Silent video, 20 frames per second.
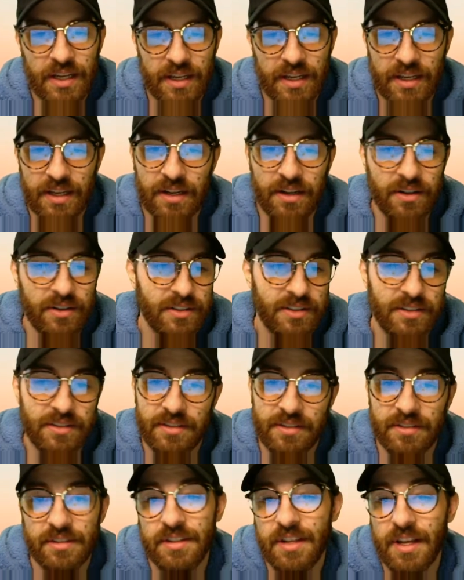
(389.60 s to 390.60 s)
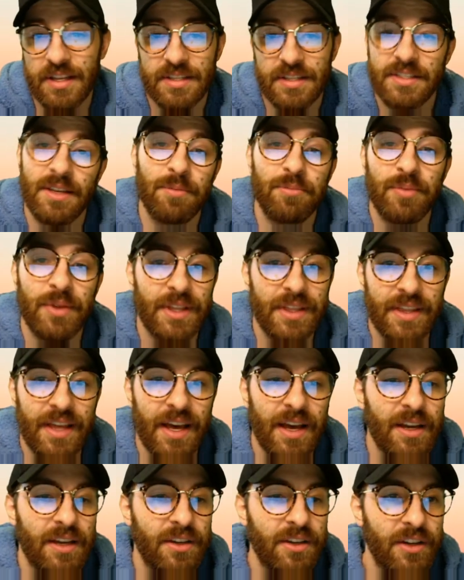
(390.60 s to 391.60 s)
or does something
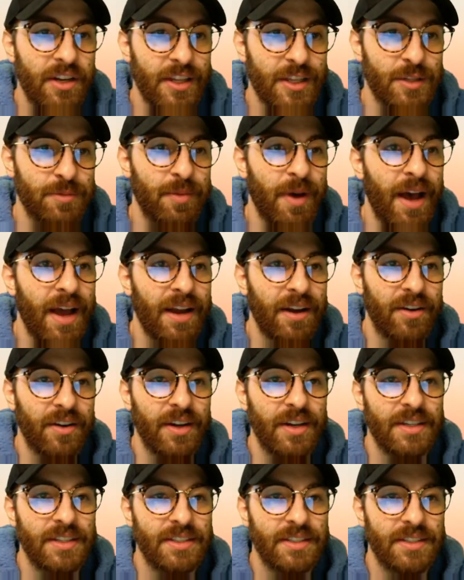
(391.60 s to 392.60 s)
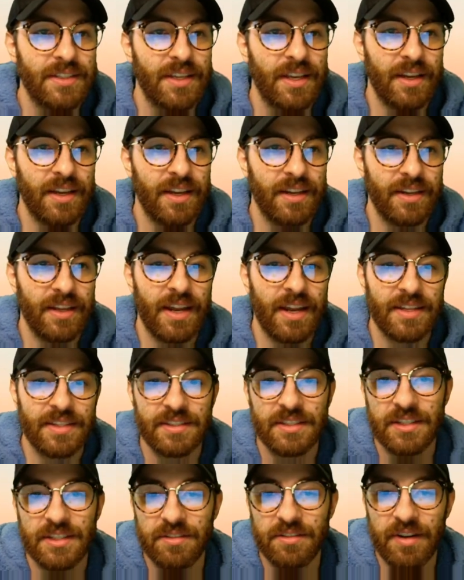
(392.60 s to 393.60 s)
that could inspire us and get us
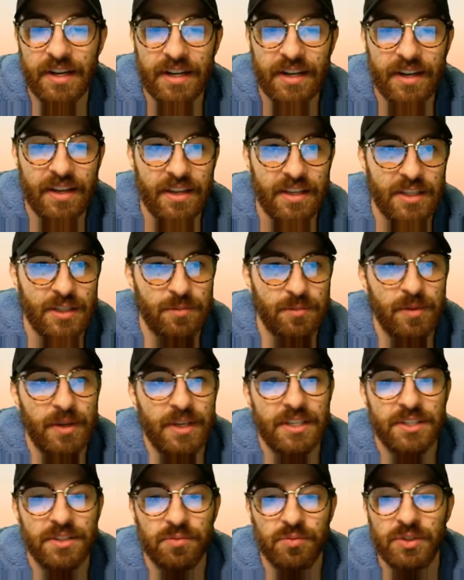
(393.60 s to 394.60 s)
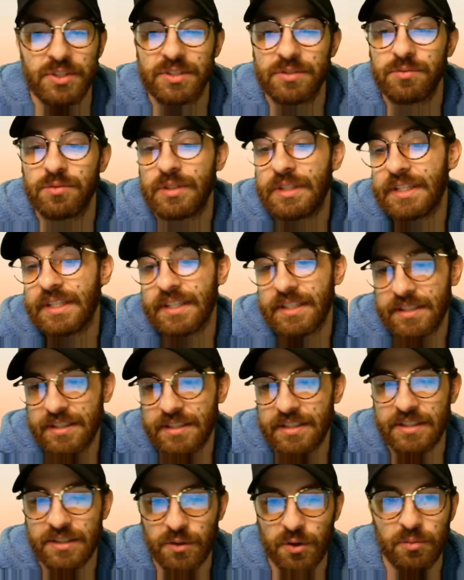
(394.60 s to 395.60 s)
into the right headspace, which will lead us
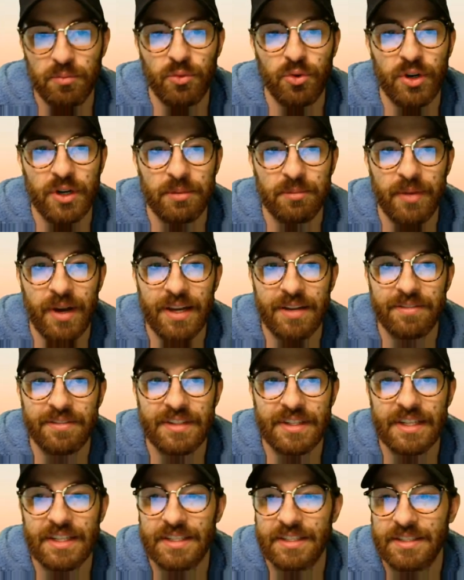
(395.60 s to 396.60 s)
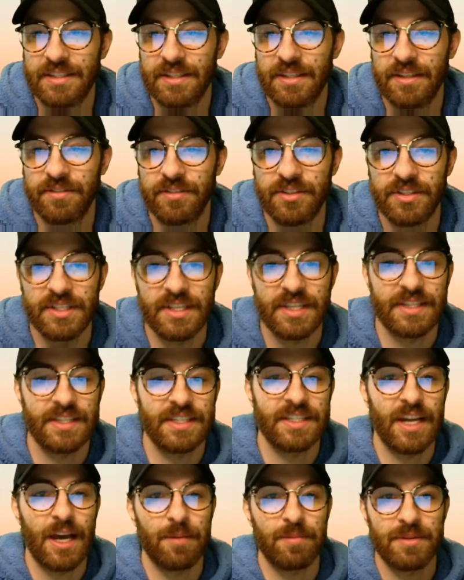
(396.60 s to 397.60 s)
into our morning mindfulness. If you see at the
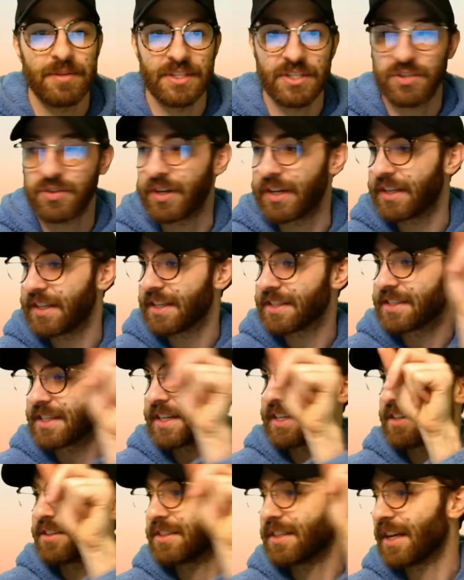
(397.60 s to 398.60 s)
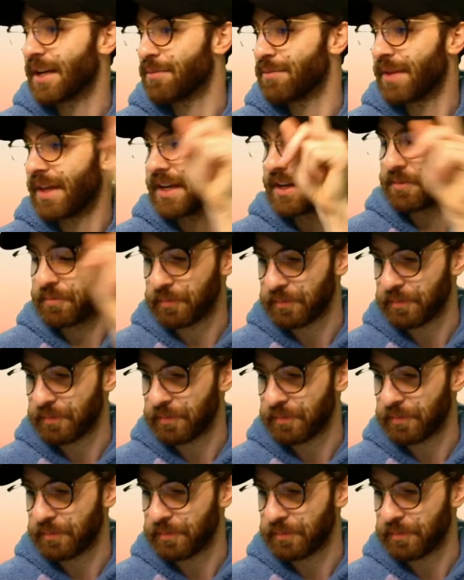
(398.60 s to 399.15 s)
top of the screen, that's like our timeline.